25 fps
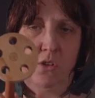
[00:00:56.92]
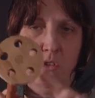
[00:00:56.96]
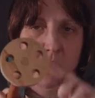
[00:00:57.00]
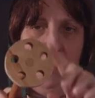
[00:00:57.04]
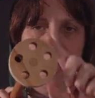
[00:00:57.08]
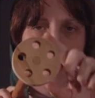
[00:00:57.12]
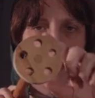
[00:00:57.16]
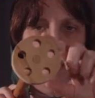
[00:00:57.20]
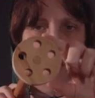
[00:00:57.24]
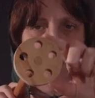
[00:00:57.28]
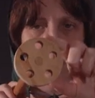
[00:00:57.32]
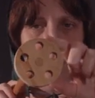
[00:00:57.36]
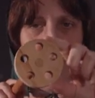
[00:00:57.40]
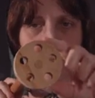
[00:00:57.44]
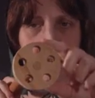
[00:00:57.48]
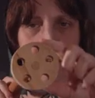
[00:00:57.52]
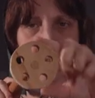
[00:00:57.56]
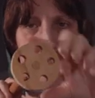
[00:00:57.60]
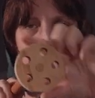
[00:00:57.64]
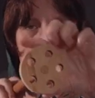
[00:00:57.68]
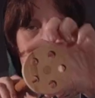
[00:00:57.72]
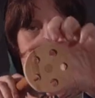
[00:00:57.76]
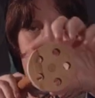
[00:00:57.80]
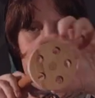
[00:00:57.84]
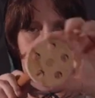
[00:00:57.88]
on the end of
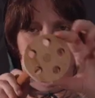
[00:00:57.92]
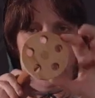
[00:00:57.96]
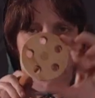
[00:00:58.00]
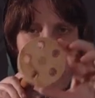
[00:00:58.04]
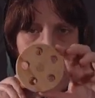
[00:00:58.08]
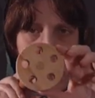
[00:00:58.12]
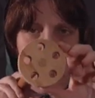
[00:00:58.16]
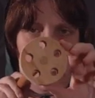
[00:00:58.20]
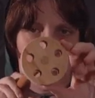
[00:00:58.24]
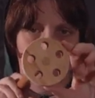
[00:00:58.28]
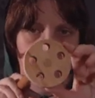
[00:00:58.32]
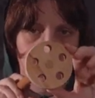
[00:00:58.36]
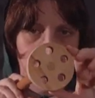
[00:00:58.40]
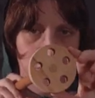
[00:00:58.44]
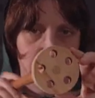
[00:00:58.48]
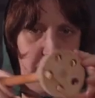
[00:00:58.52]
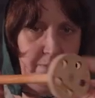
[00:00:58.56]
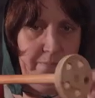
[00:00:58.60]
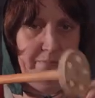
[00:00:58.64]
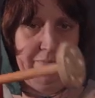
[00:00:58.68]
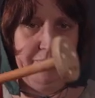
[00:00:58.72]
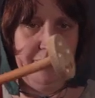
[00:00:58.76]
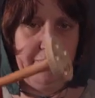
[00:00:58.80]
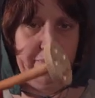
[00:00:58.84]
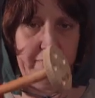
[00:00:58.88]
it. This is a dash.
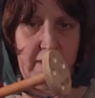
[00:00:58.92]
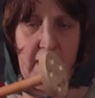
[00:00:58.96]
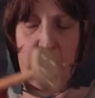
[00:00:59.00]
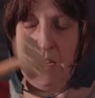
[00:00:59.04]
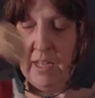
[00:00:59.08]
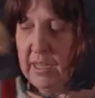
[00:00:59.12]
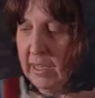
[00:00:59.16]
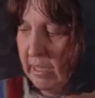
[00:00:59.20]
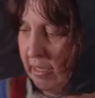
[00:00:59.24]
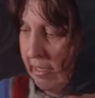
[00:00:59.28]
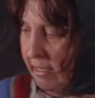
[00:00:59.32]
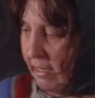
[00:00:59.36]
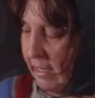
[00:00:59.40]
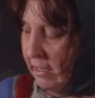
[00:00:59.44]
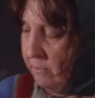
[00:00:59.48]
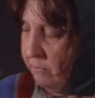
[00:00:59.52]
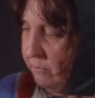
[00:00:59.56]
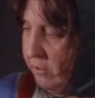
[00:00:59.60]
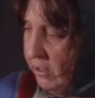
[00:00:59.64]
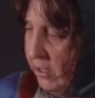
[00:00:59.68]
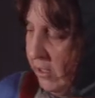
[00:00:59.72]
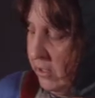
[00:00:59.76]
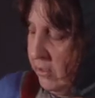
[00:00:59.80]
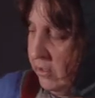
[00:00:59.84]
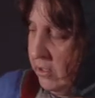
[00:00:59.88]
And I've
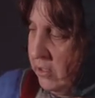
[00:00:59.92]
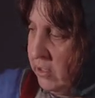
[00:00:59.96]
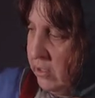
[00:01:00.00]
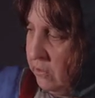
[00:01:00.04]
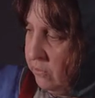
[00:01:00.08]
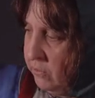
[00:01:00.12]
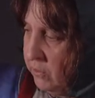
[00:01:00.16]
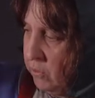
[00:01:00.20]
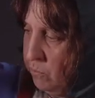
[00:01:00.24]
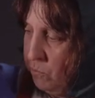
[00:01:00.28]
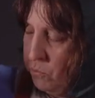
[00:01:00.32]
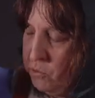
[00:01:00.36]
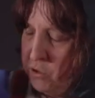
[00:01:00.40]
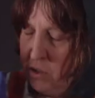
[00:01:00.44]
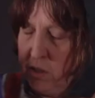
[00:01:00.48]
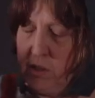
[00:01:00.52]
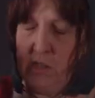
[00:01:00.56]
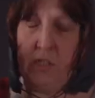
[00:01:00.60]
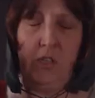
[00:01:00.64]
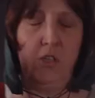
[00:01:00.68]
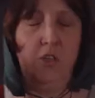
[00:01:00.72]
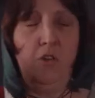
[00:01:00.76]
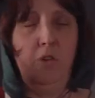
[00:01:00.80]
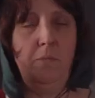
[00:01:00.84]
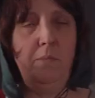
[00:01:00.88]
learned that if you put it
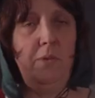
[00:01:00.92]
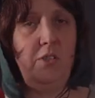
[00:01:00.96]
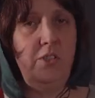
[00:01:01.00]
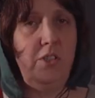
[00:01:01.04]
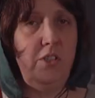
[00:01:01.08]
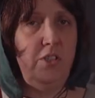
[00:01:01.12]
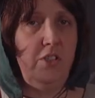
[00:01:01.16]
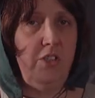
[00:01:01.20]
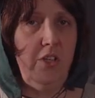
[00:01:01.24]
in your butter